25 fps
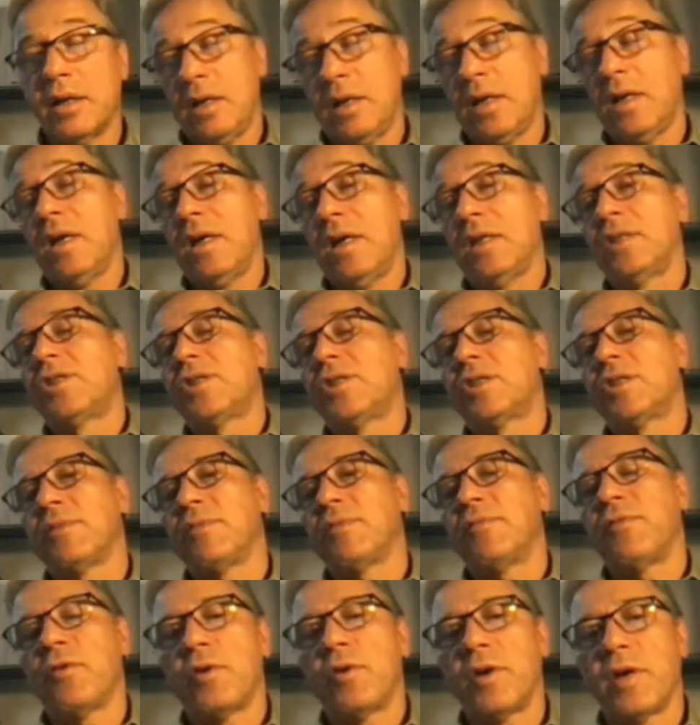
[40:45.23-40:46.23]
it's just
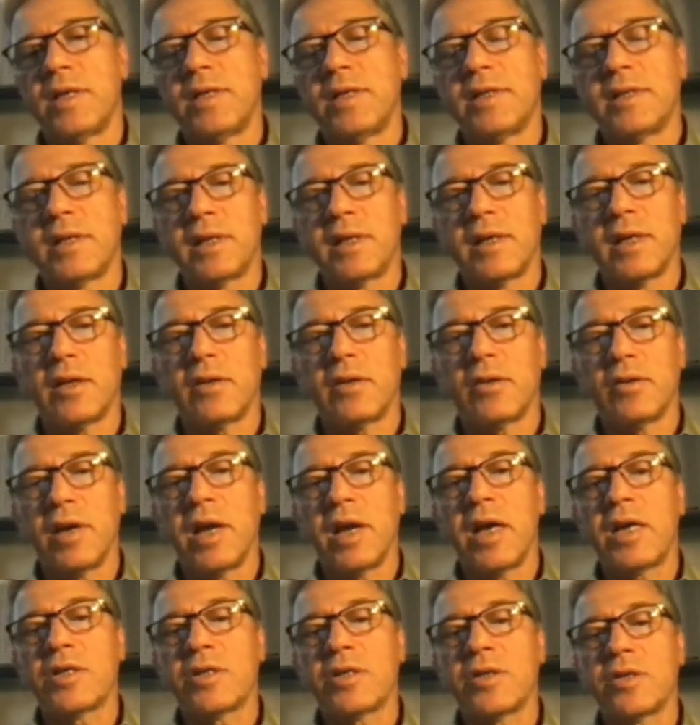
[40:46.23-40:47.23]
for easy
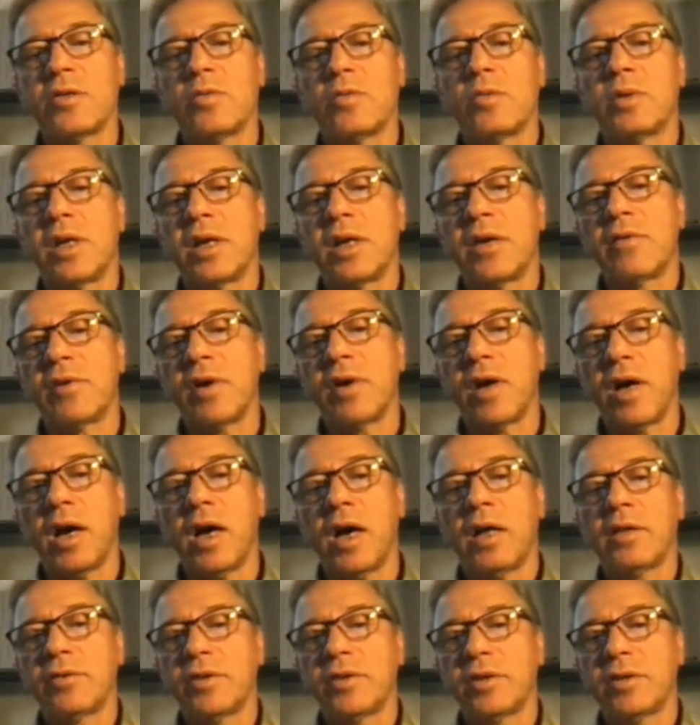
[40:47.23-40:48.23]
calculation, you would give
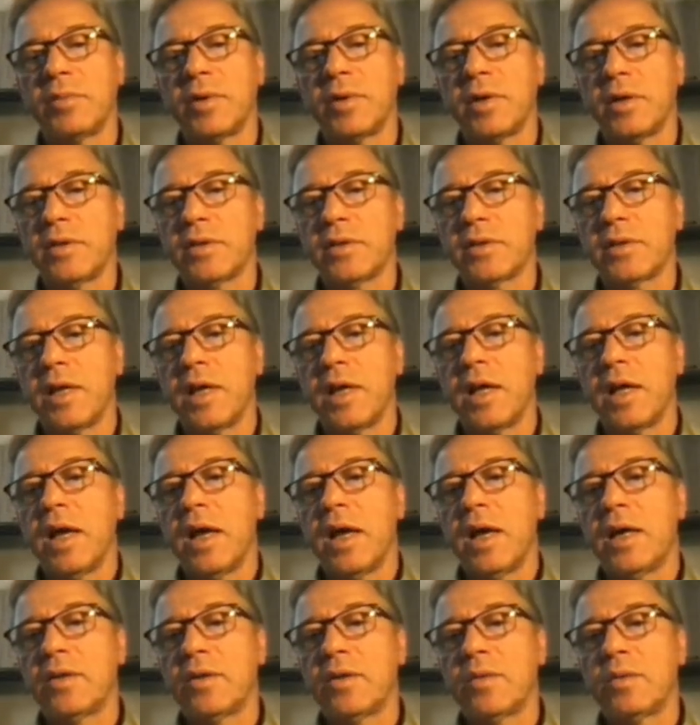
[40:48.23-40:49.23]
100 mils
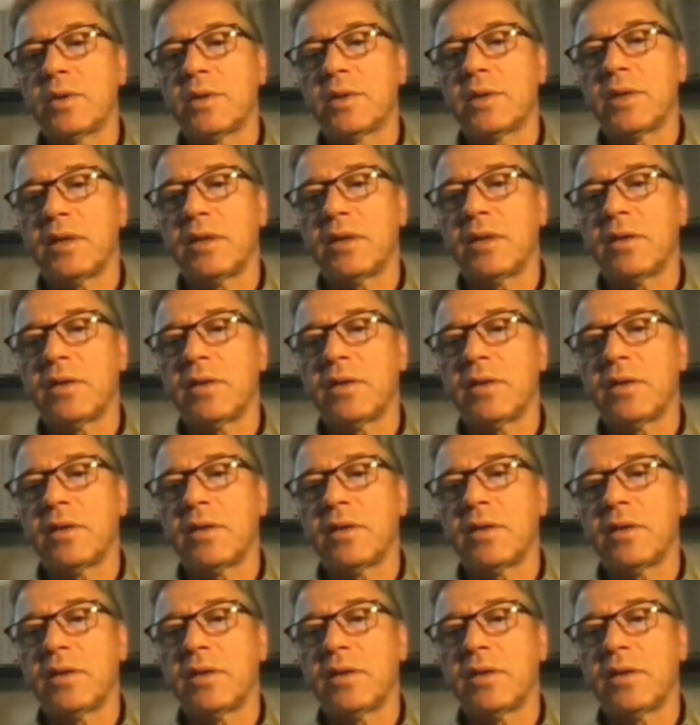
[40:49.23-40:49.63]
and you will start